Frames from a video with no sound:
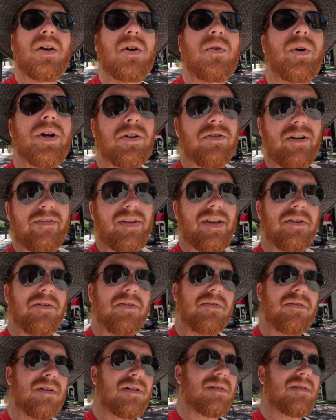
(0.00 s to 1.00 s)
quick
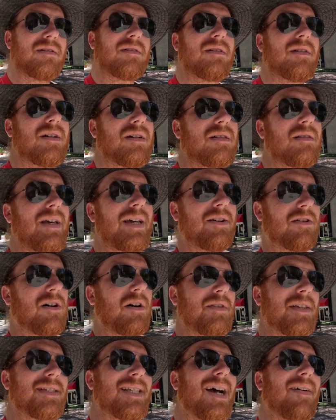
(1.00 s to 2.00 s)
review later
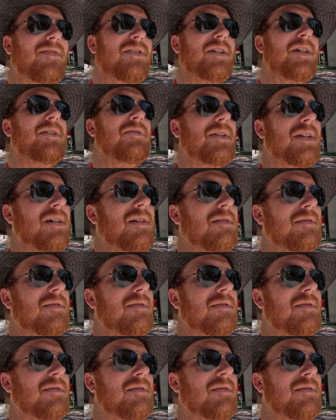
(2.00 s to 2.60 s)
on this afternoon.